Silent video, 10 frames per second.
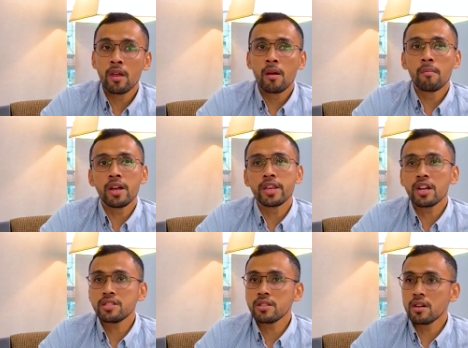But
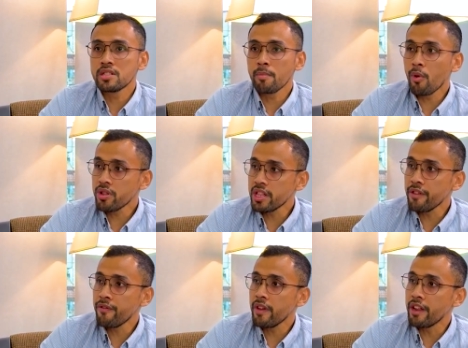does a
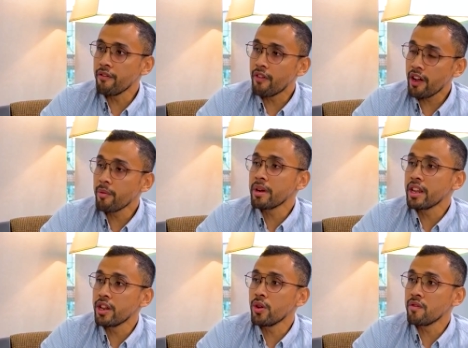supportive environment
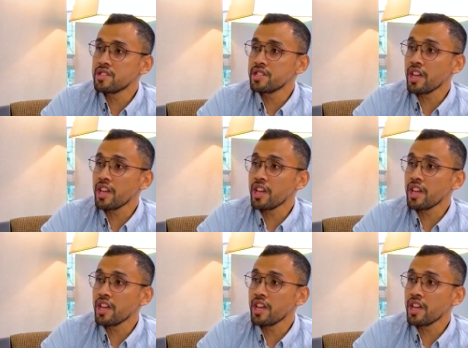in the university